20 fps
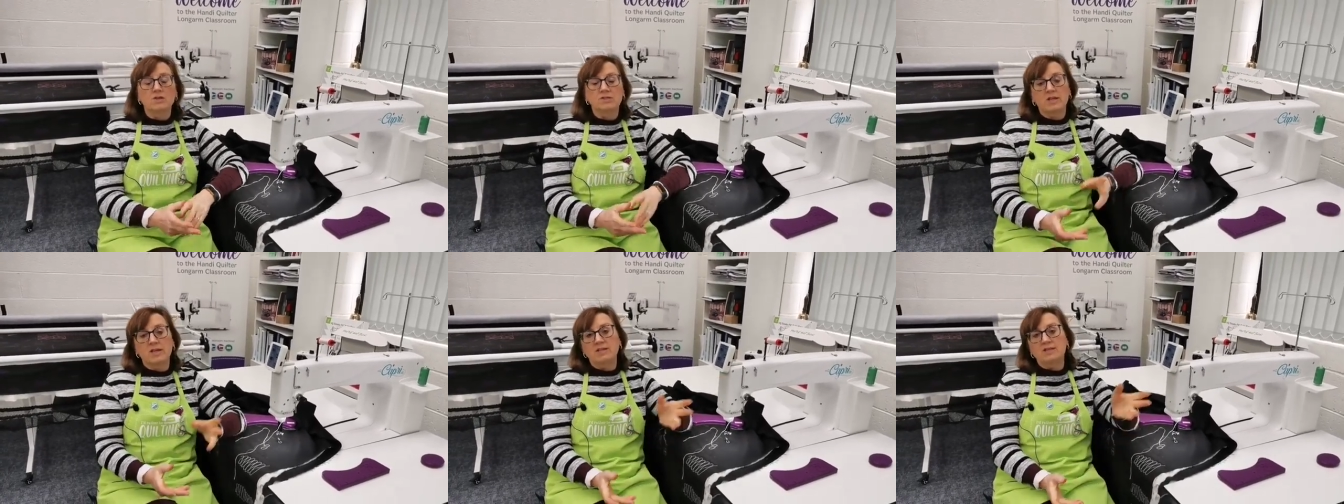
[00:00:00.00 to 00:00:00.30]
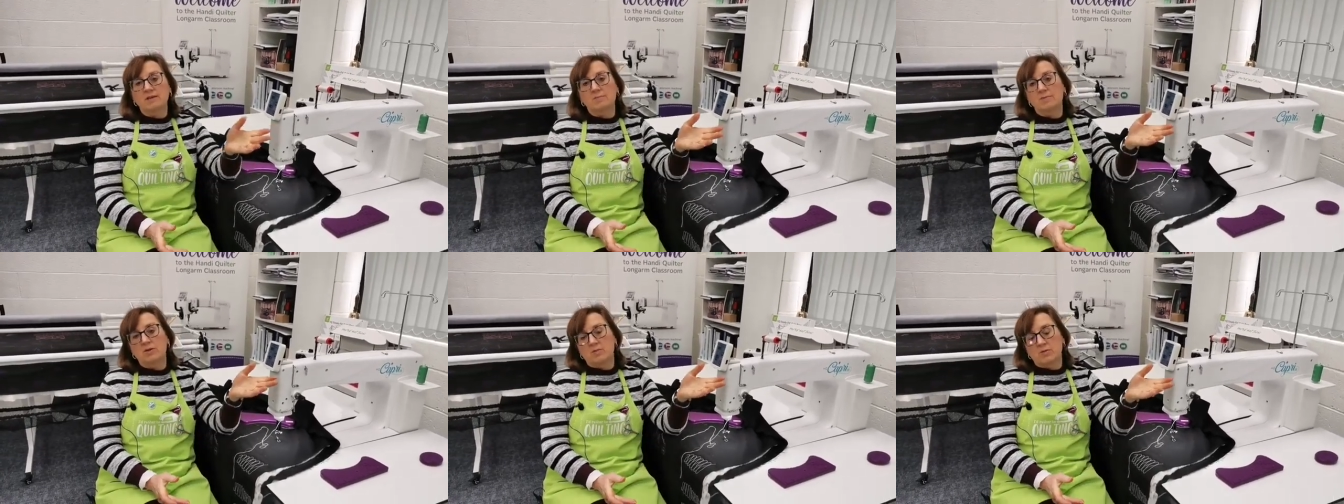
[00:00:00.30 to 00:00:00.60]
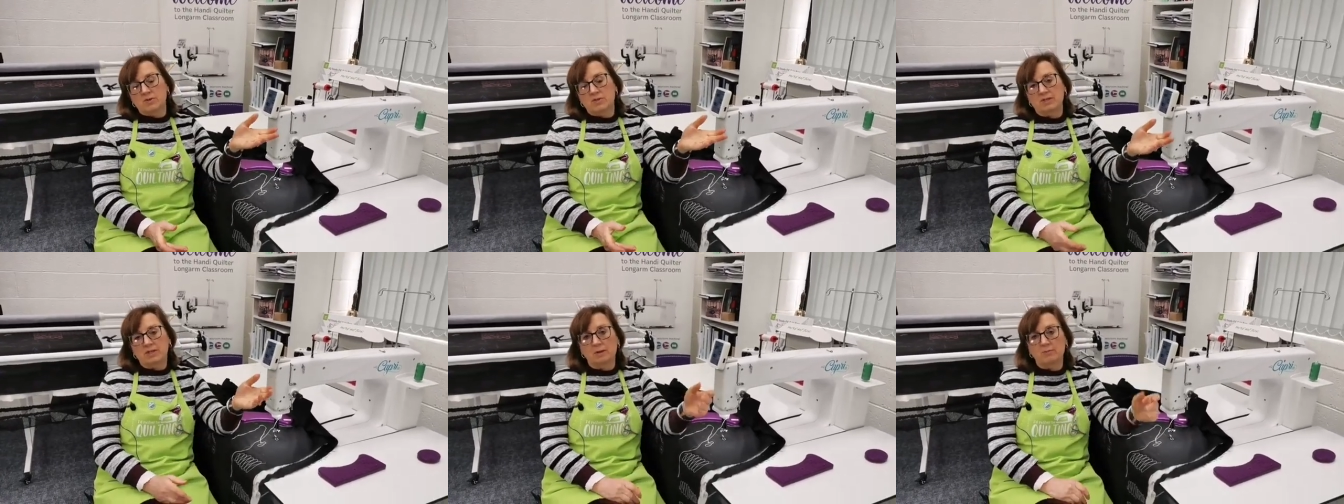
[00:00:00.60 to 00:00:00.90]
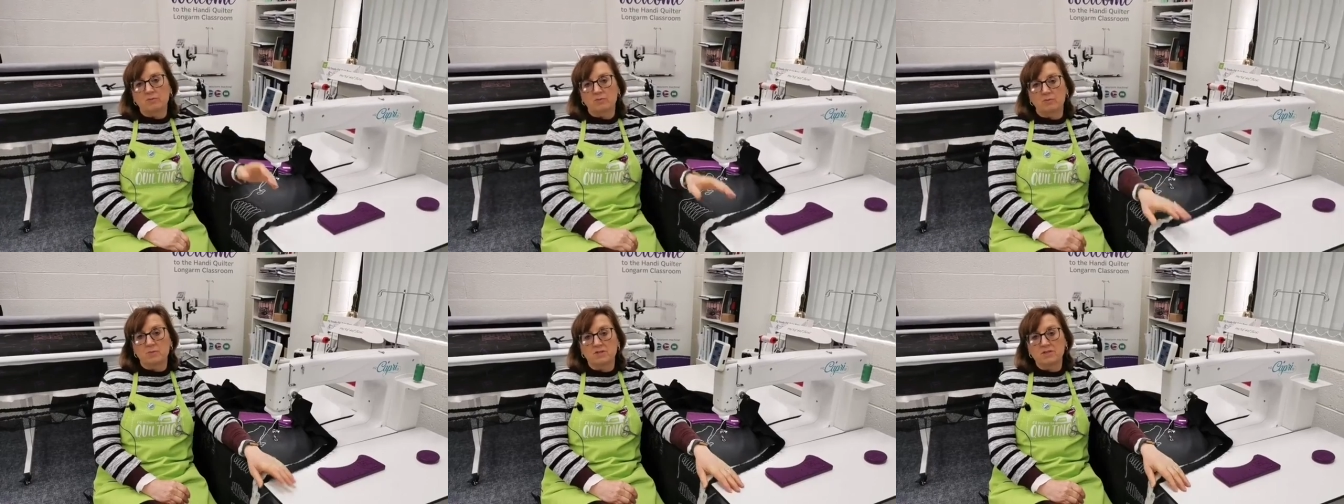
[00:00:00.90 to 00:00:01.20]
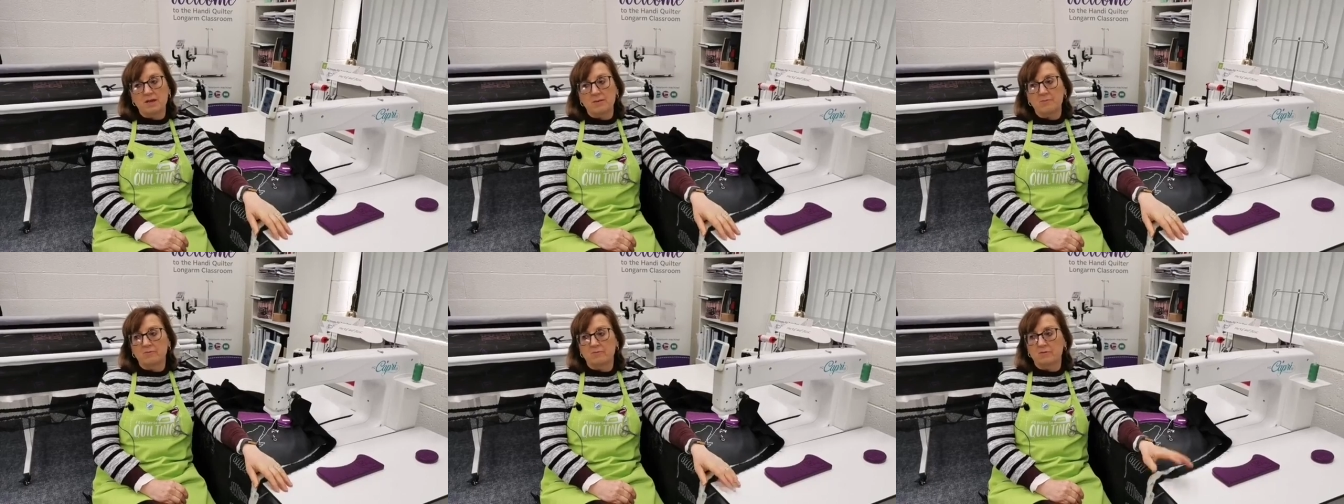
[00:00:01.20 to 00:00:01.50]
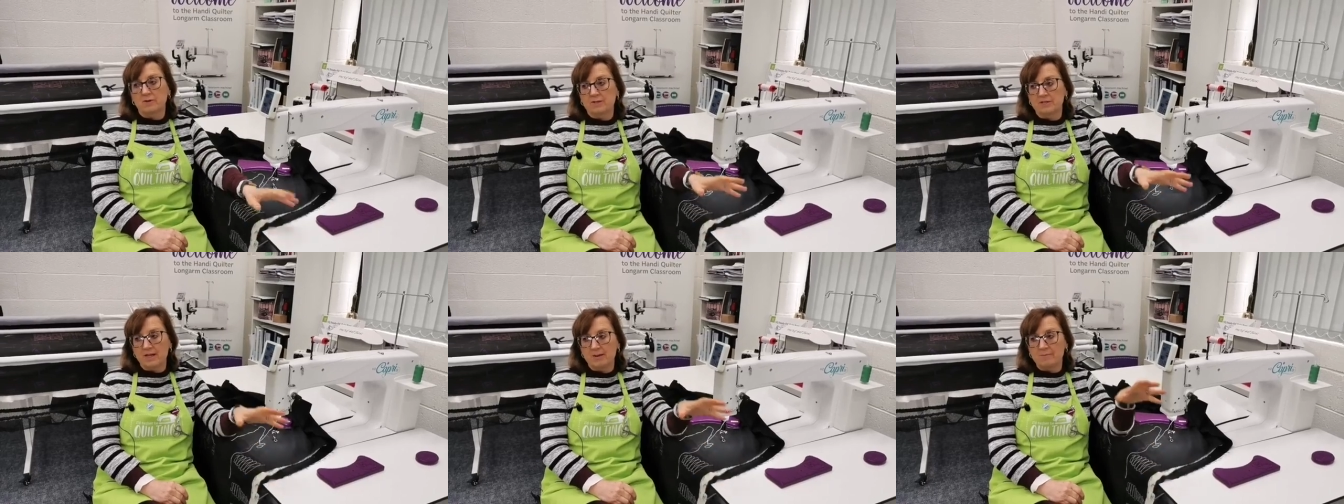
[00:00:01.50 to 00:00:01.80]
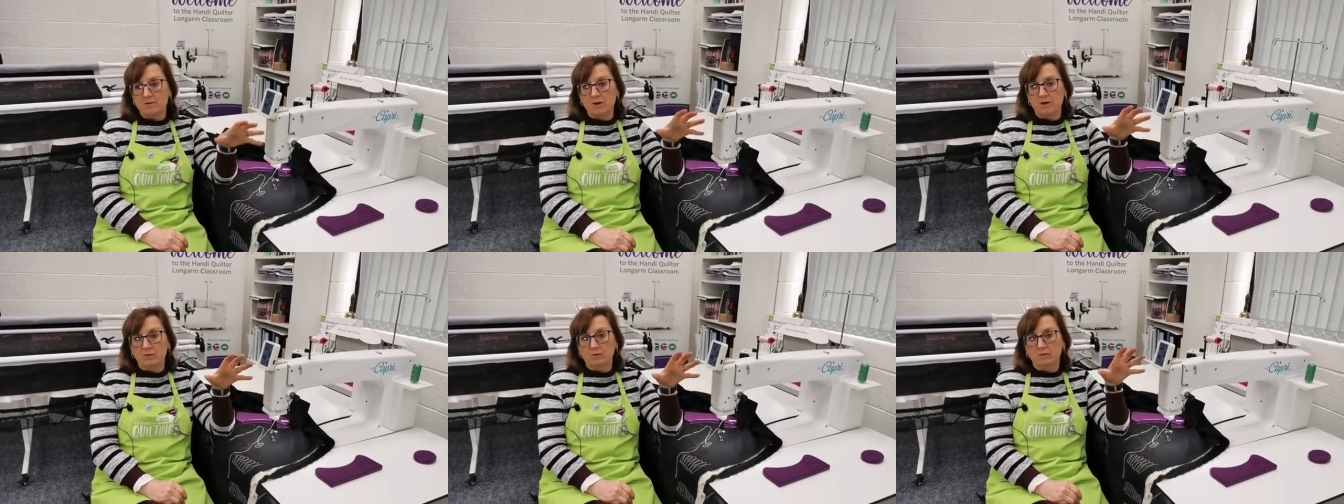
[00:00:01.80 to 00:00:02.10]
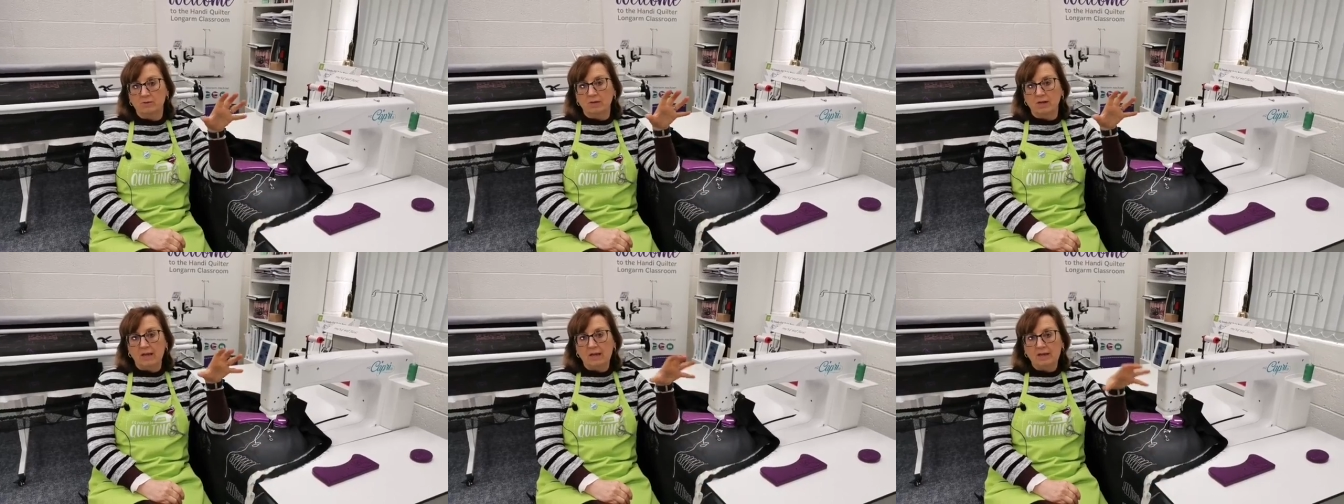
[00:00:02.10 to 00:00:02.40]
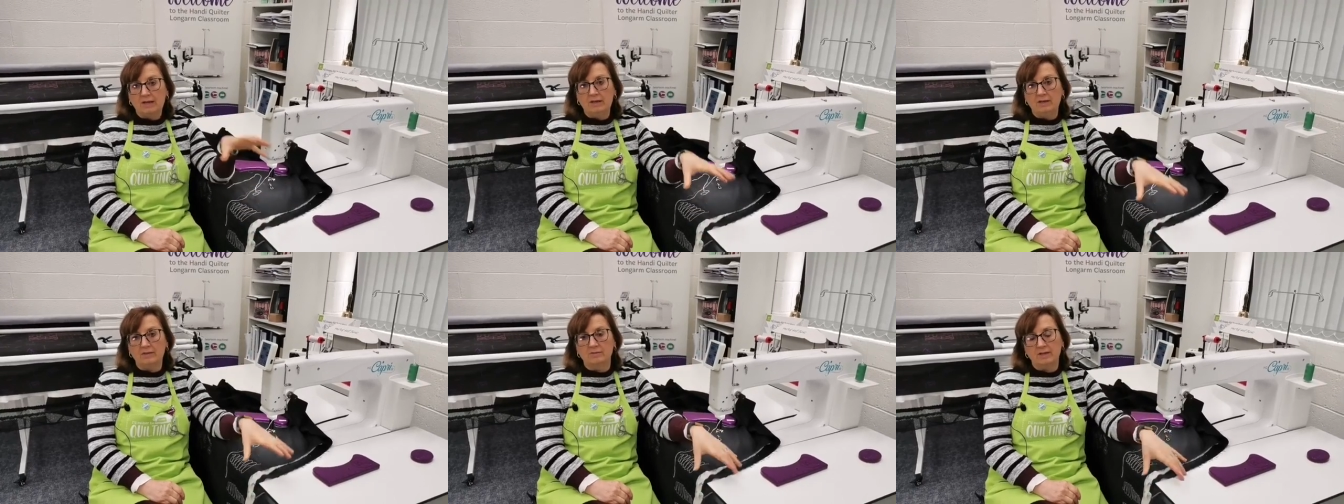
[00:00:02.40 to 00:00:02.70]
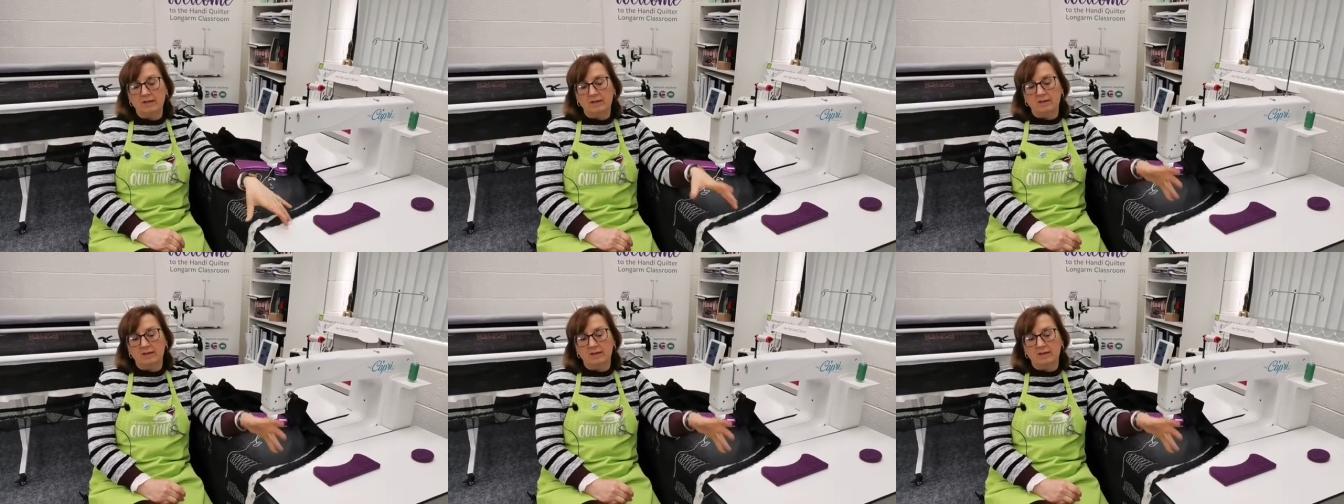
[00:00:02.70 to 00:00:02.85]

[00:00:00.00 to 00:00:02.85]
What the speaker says: Say somebody wants to come for a demo and